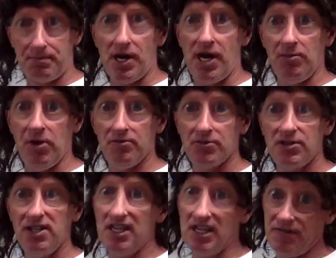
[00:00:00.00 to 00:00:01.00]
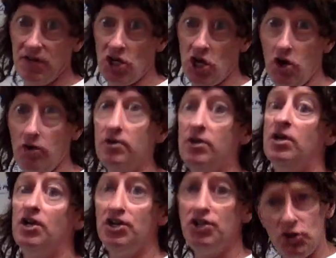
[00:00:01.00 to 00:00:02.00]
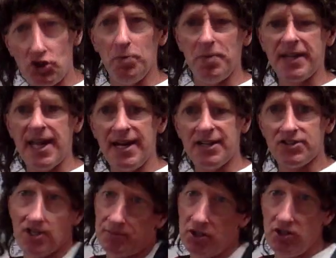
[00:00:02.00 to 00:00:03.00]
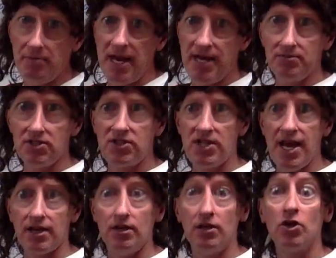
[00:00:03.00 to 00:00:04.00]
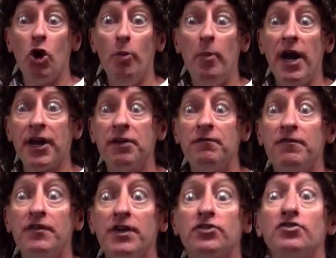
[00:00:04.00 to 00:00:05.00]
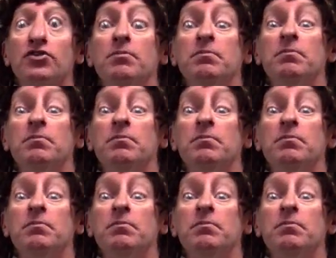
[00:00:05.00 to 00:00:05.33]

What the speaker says: problems. If you don't, you duplicated something. You made a mistake. Go back and fix it.